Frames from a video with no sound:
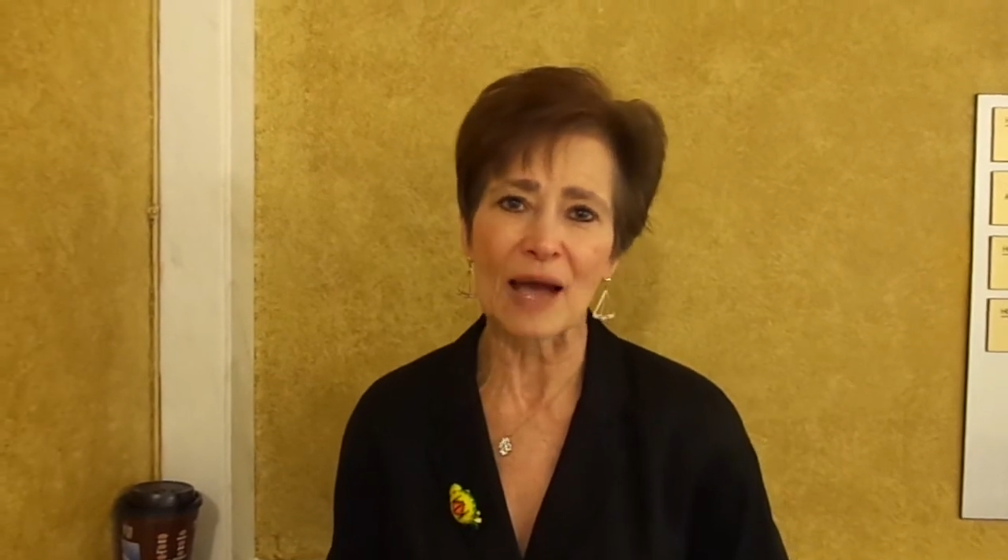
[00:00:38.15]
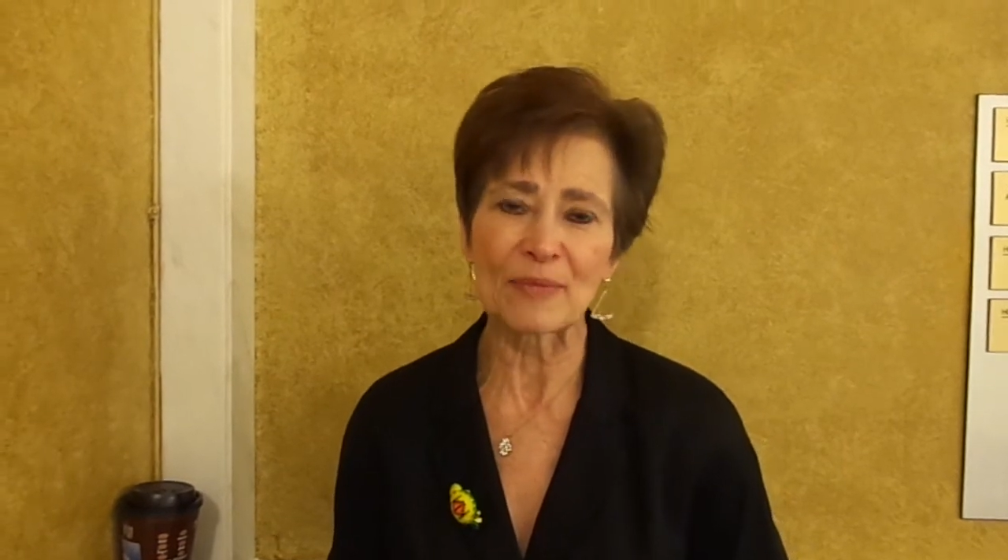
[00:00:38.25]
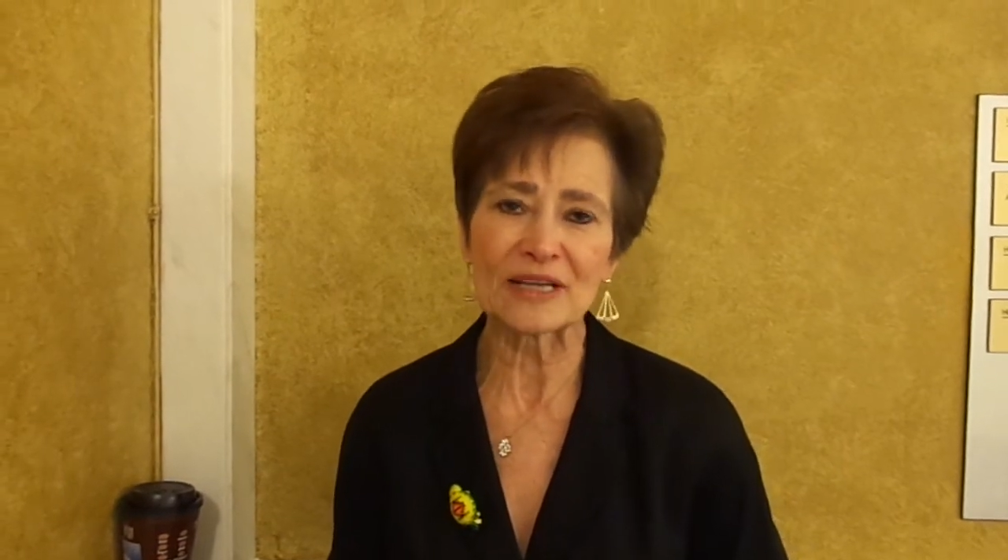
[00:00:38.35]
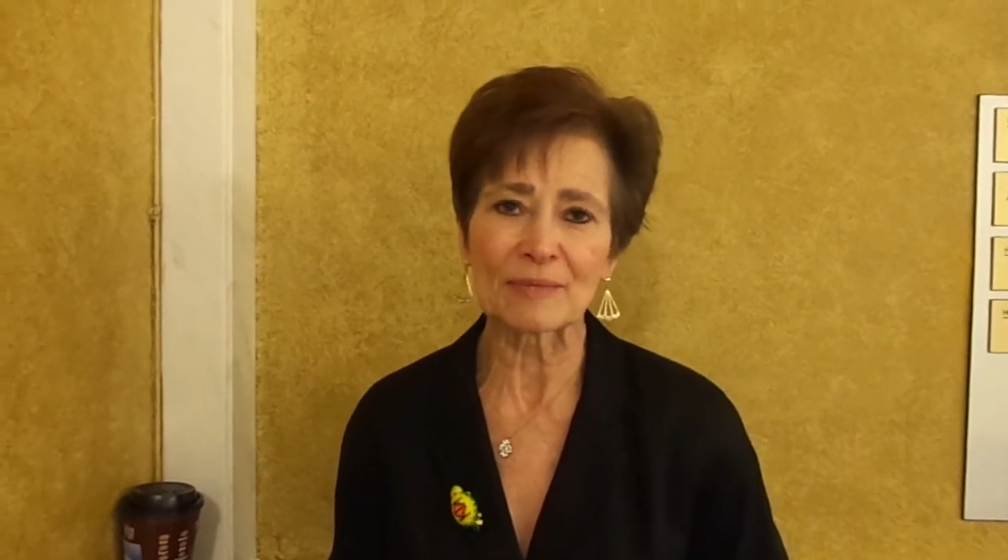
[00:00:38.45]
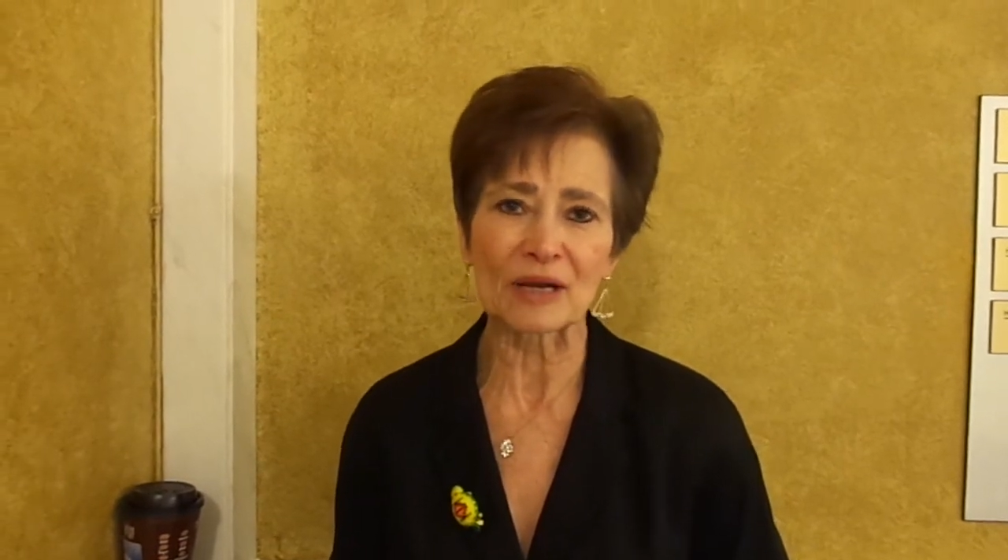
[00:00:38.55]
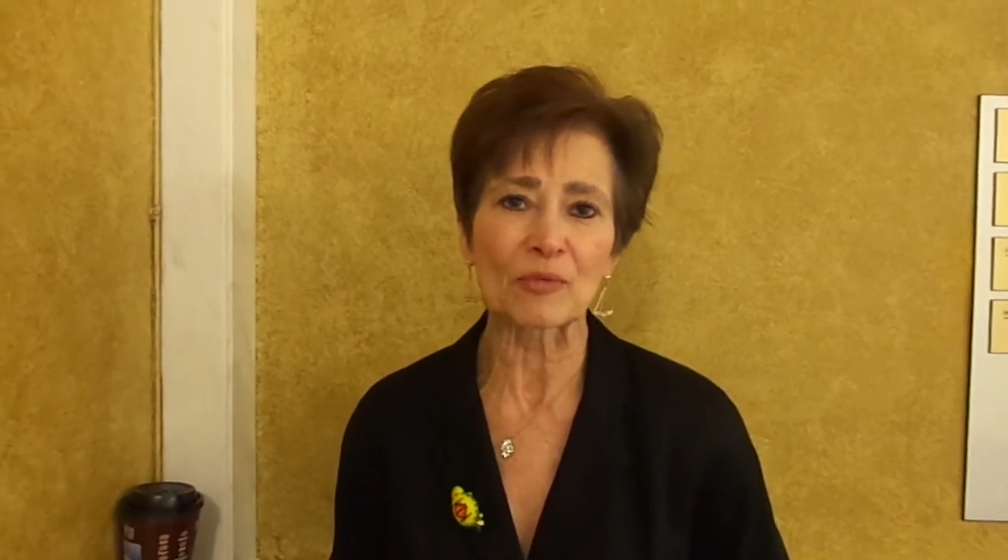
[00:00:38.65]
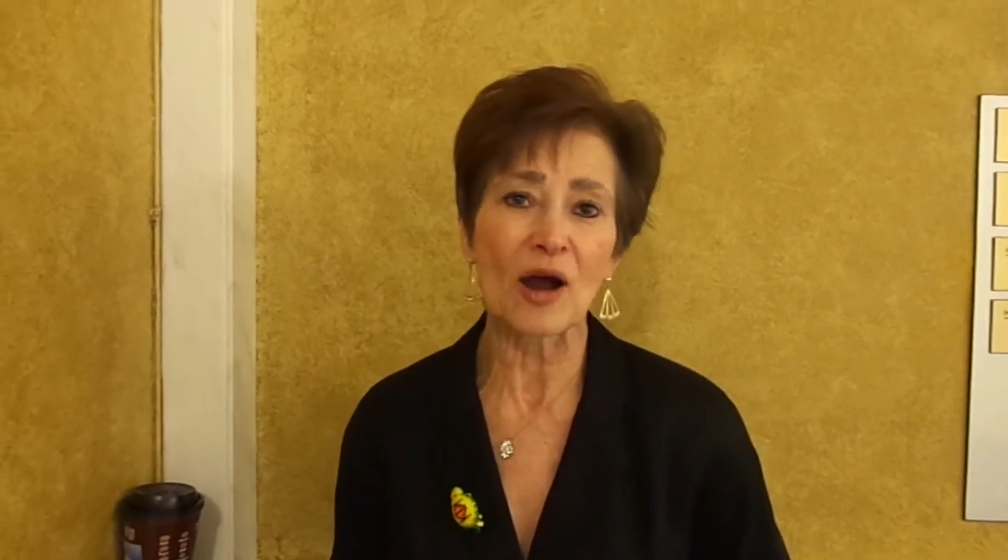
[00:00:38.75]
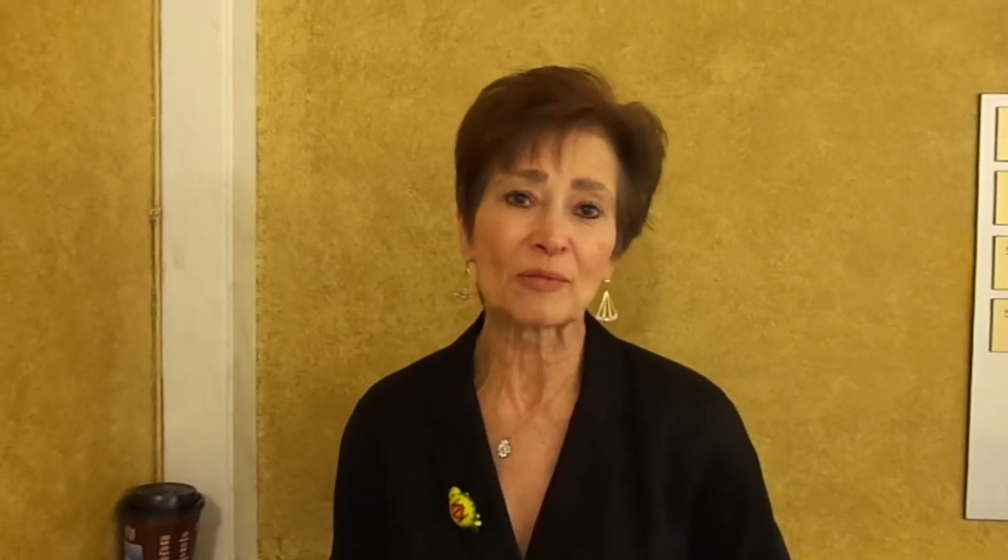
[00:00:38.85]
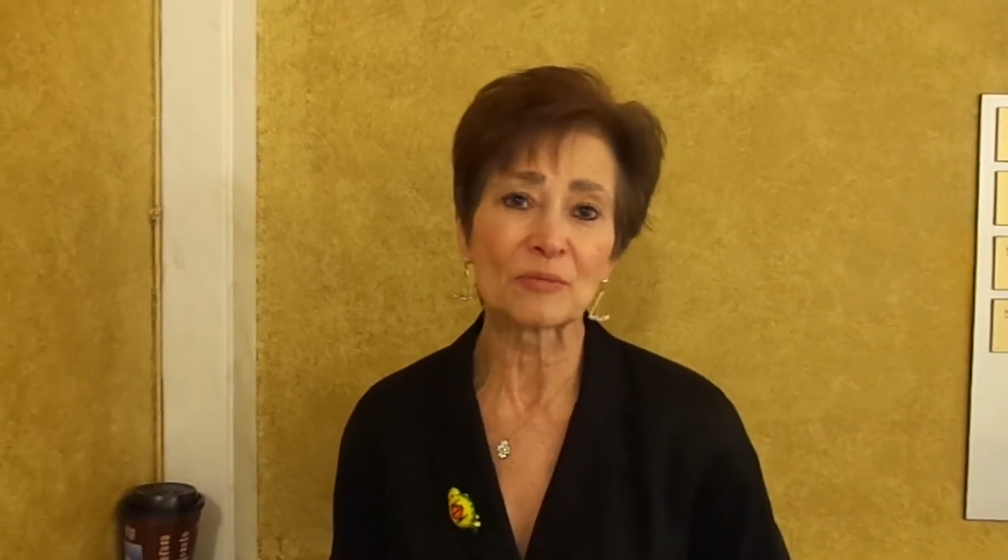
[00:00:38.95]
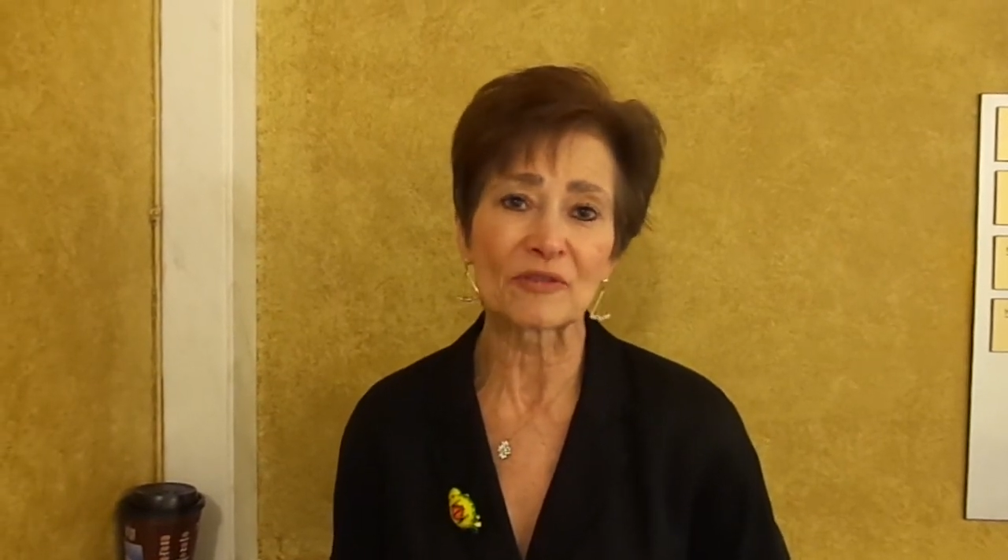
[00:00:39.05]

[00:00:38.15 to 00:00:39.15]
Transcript: epidemic problem